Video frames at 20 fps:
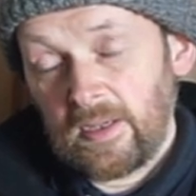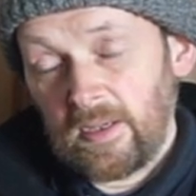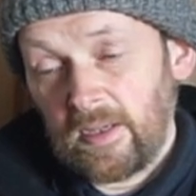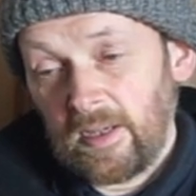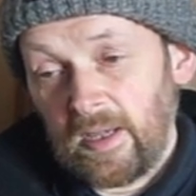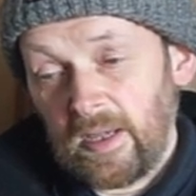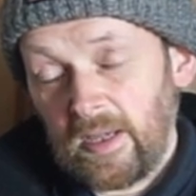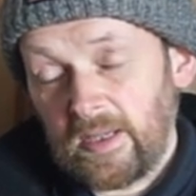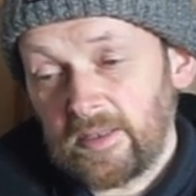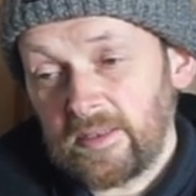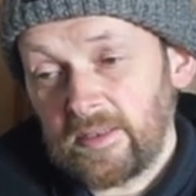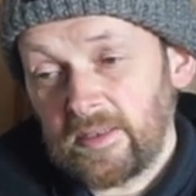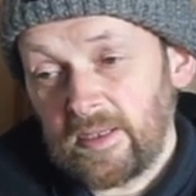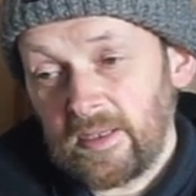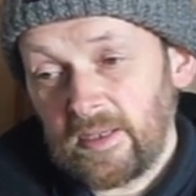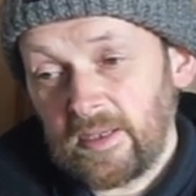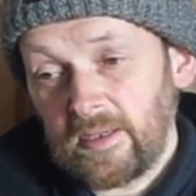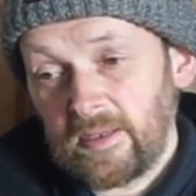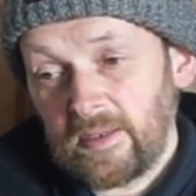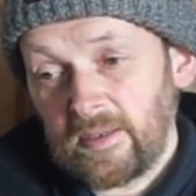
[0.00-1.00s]
and
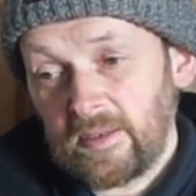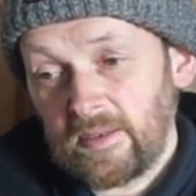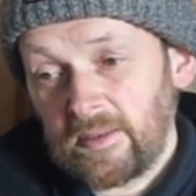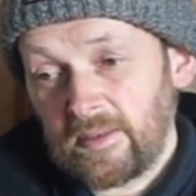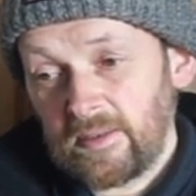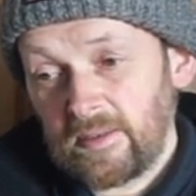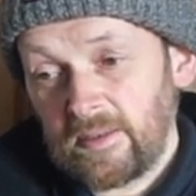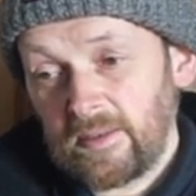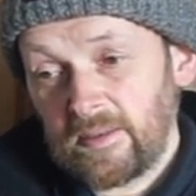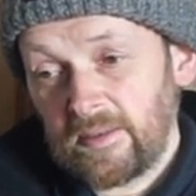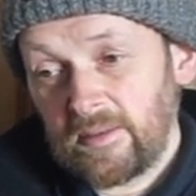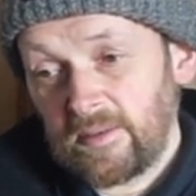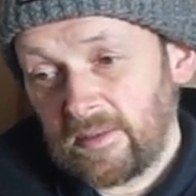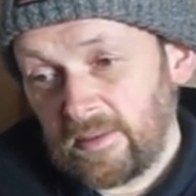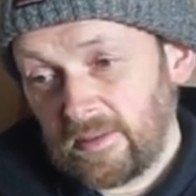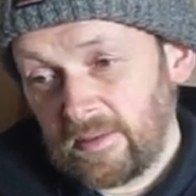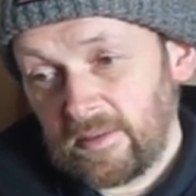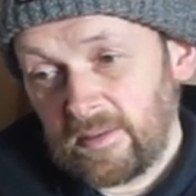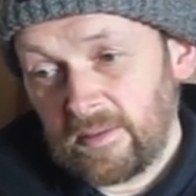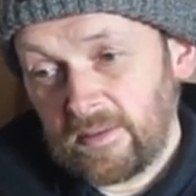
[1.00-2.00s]
uh,
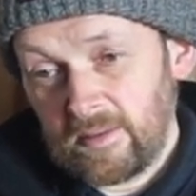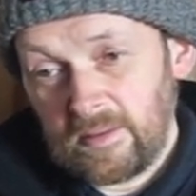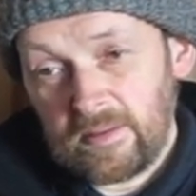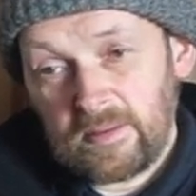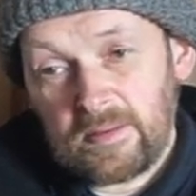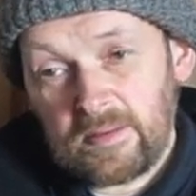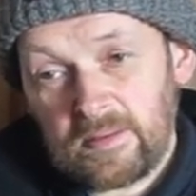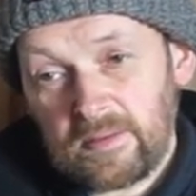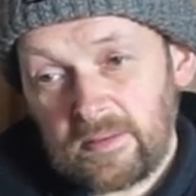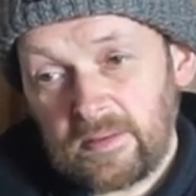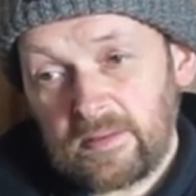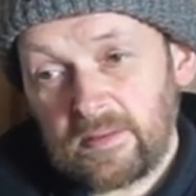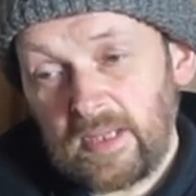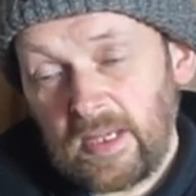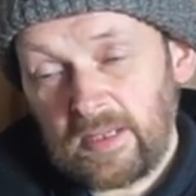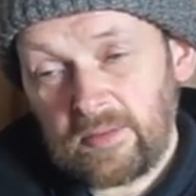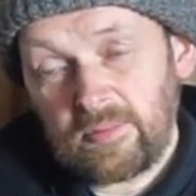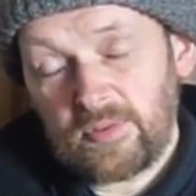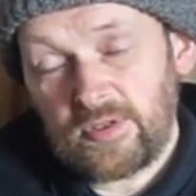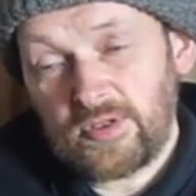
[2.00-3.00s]

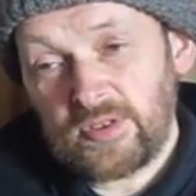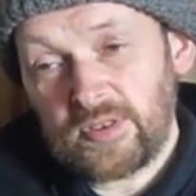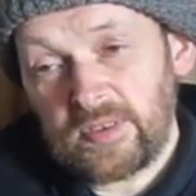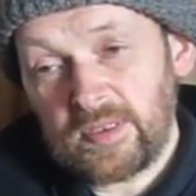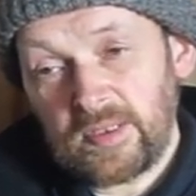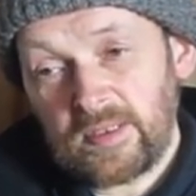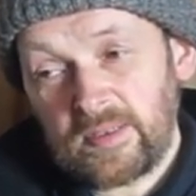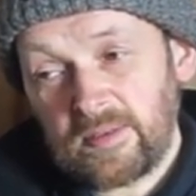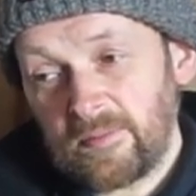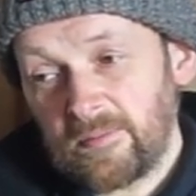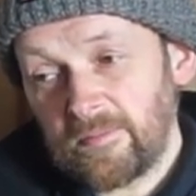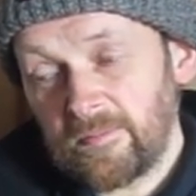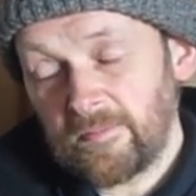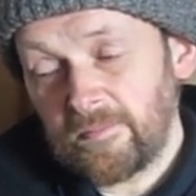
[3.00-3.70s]
that was the